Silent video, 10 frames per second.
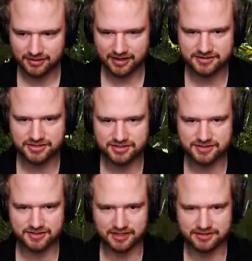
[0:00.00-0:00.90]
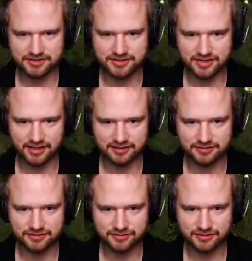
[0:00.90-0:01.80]
That's just the
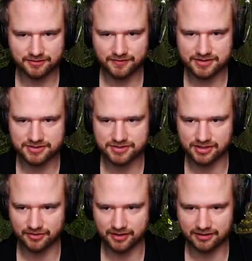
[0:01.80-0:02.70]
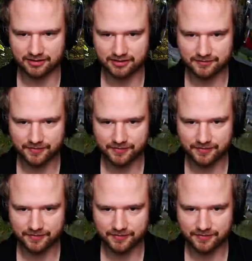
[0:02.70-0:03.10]
Elintor. That's just how they are.